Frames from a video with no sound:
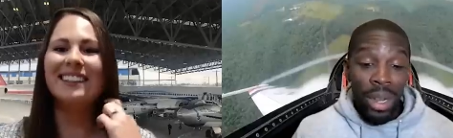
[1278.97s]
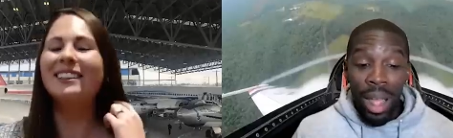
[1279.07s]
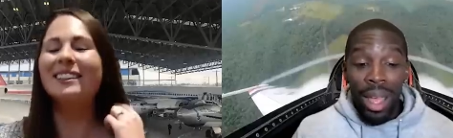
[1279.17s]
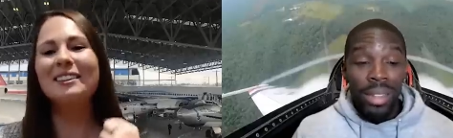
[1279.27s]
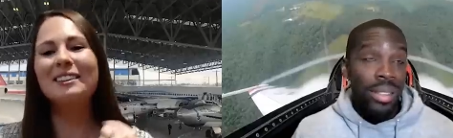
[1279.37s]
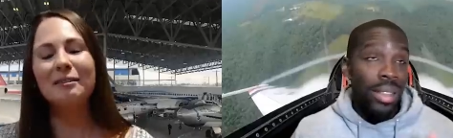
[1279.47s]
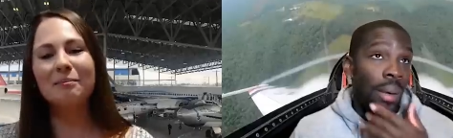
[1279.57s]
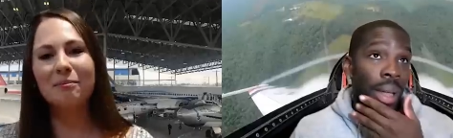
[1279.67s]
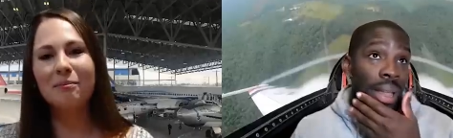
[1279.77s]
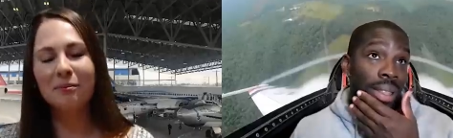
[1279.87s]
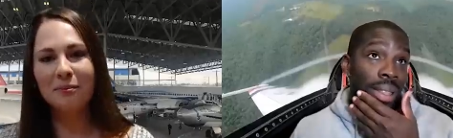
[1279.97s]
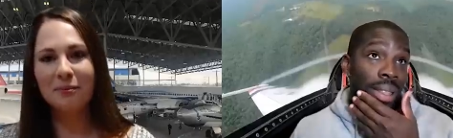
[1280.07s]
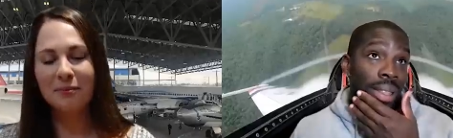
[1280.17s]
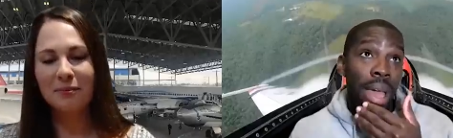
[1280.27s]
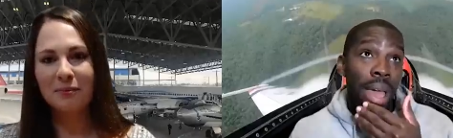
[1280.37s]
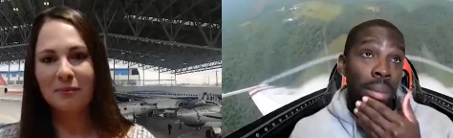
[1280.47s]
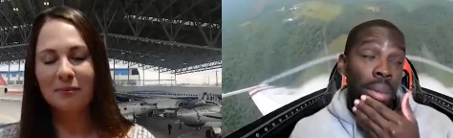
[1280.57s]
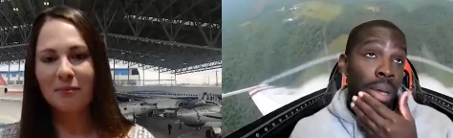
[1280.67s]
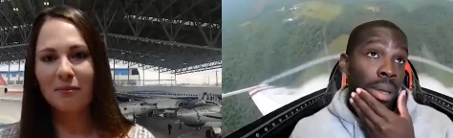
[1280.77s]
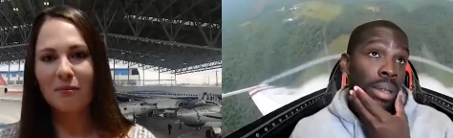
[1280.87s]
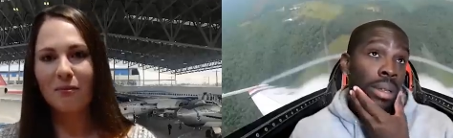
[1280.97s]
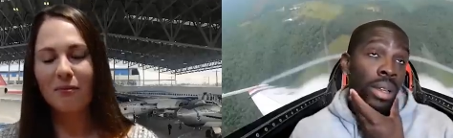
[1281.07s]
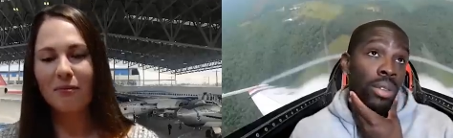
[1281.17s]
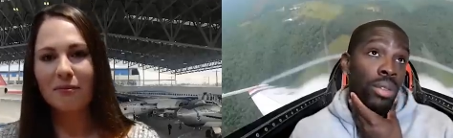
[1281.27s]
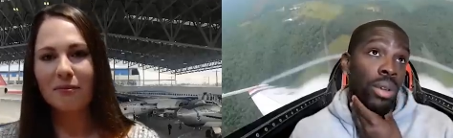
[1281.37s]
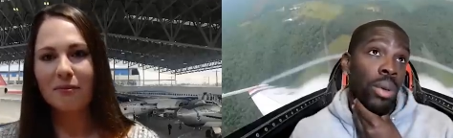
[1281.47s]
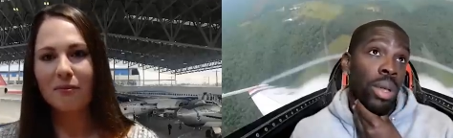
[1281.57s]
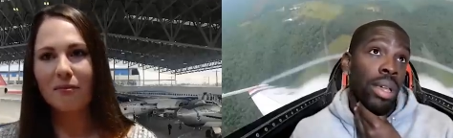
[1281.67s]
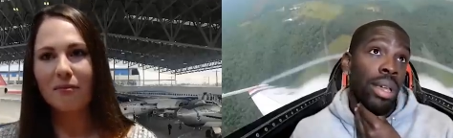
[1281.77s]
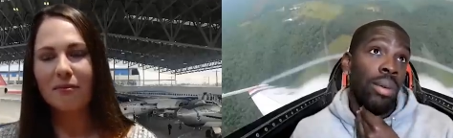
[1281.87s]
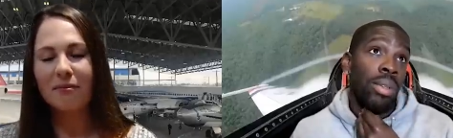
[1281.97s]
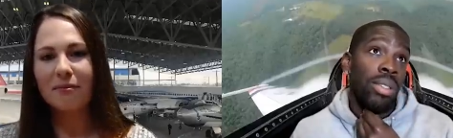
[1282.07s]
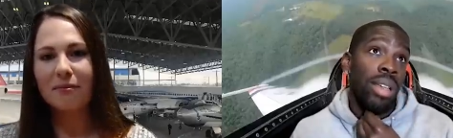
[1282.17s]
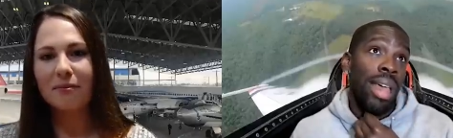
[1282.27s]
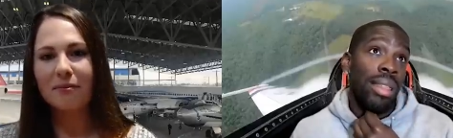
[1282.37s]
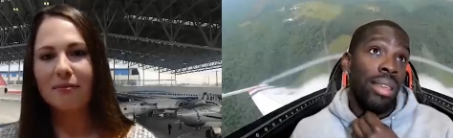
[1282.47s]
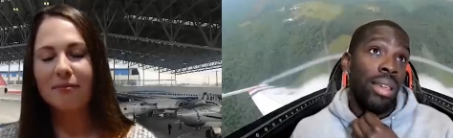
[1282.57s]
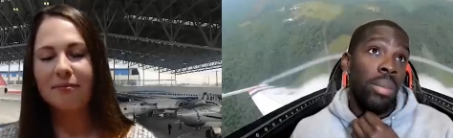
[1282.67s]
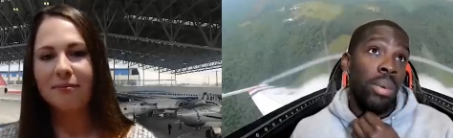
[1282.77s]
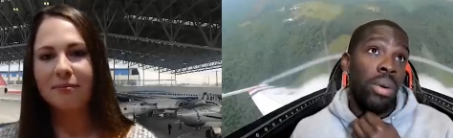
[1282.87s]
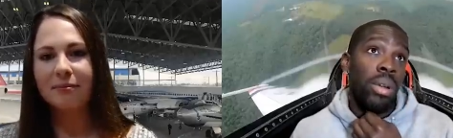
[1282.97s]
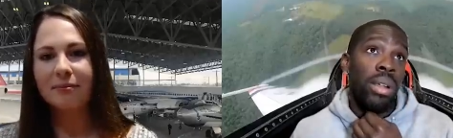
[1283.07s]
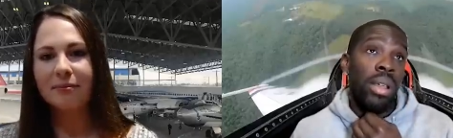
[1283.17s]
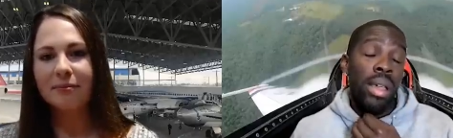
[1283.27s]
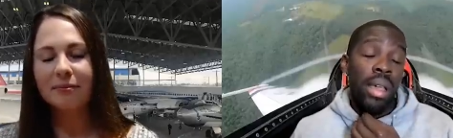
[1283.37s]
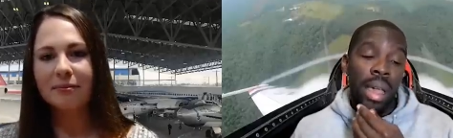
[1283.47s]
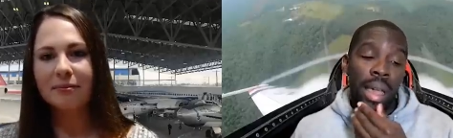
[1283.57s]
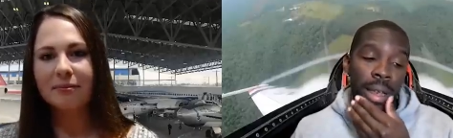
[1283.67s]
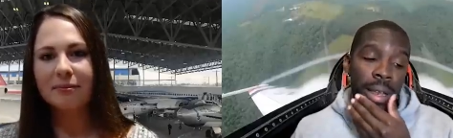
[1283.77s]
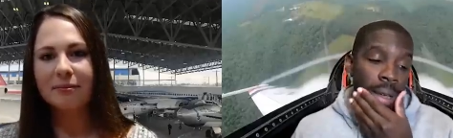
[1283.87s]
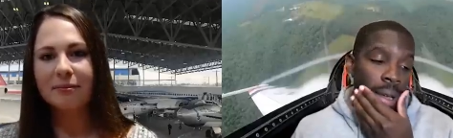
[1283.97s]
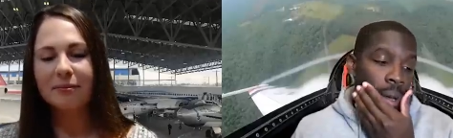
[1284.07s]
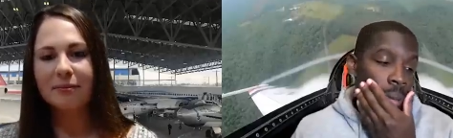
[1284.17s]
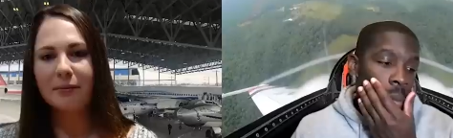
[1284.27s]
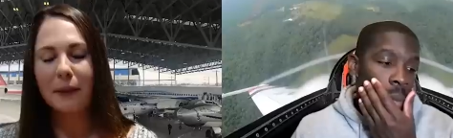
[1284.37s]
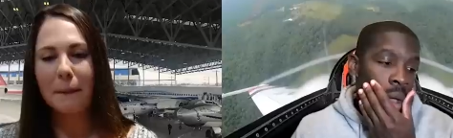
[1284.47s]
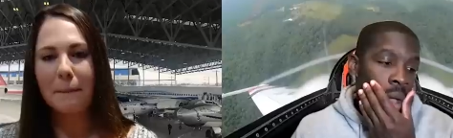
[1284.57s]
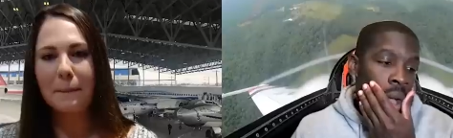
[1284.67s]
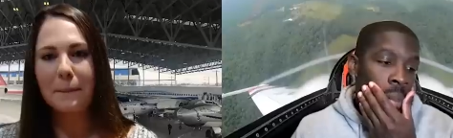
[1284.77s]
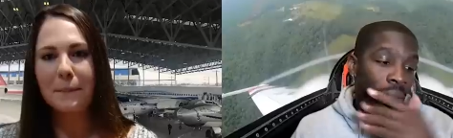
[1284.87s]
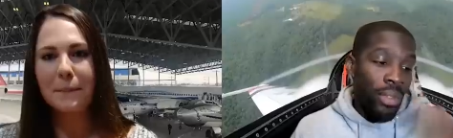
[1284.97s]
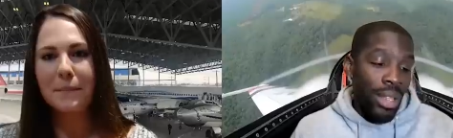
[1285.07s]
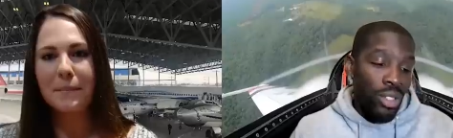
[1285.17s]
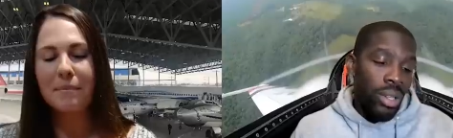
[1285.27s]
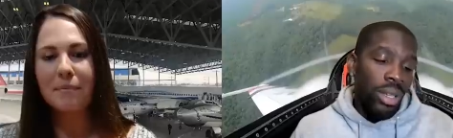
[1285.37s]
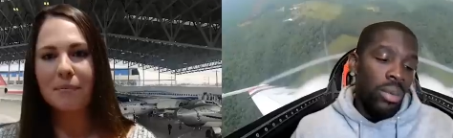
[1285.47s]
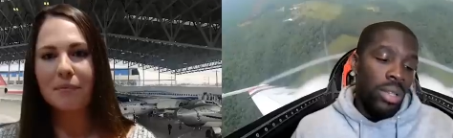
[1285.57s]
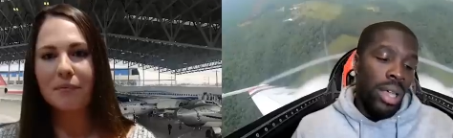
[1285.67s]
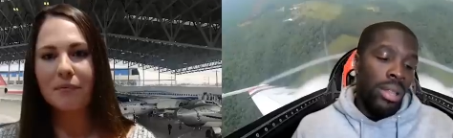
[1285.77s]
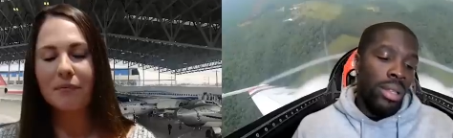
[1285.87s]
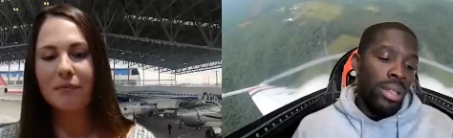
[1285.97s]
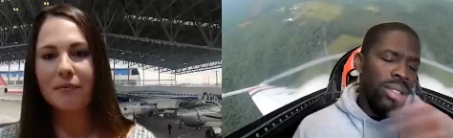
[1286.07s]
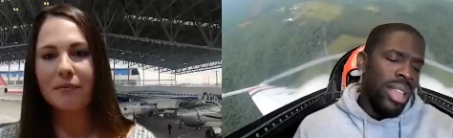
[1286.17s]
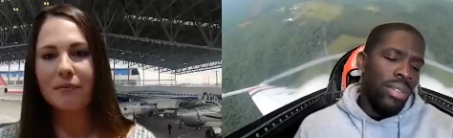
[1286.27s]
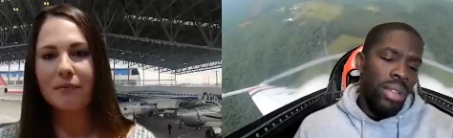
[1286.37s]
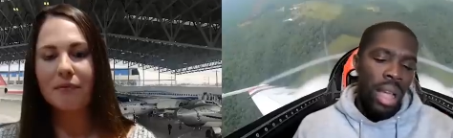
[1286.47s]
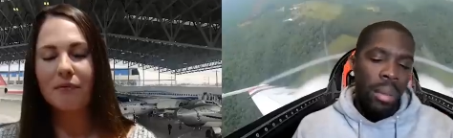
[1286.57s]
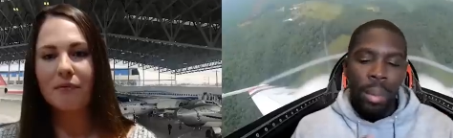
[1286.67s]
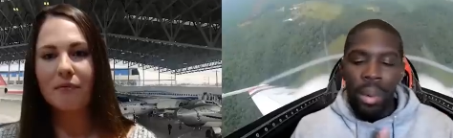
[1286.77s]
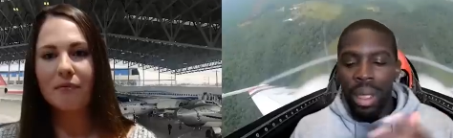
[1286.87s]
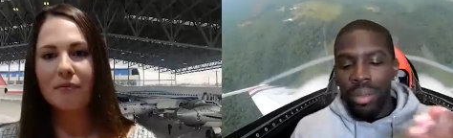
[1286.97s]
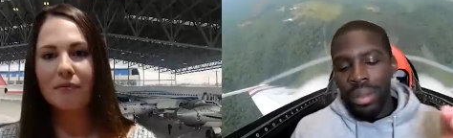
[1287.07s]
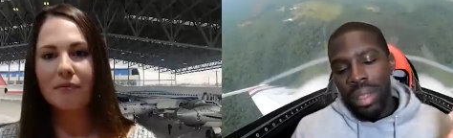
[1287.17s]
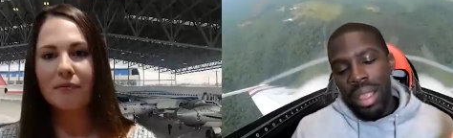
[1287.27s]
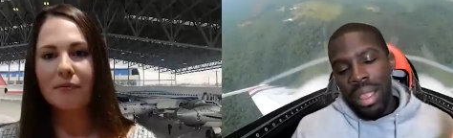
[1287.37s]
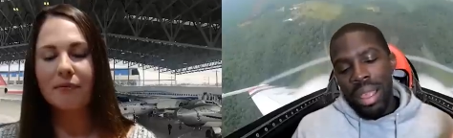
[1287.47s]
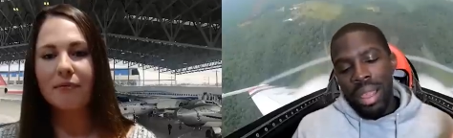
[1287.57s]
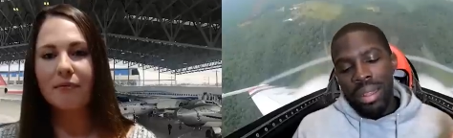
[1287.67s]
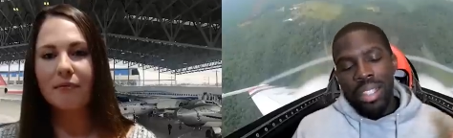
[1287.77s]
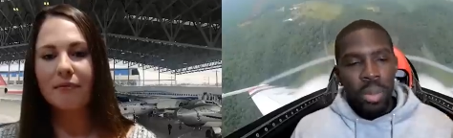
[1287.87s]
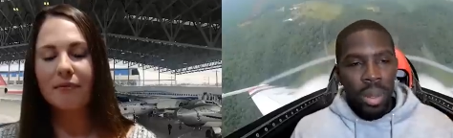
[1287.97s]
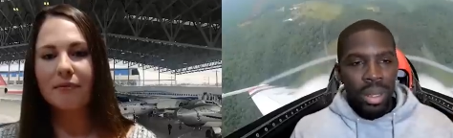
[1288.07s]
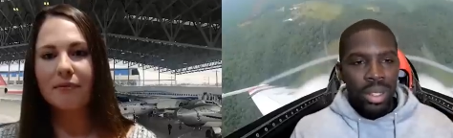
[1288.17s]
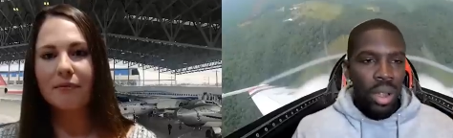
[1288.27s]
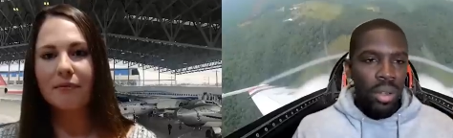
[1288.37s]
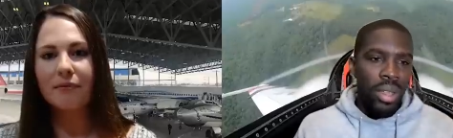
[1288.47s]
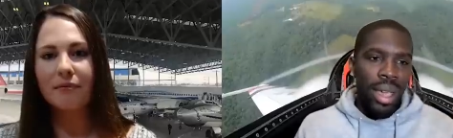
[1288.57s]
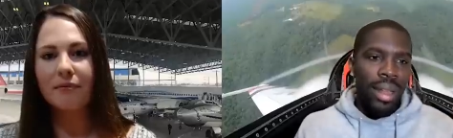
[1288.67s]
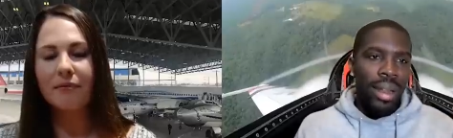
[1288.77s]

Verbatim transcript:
Speaker 1: and honestly, how I got the aerobatic bug, you know, real quick, I was uh, at the airport and um, uh, my flight instructor was out there. This is after I got my private, and he's pulling his RV8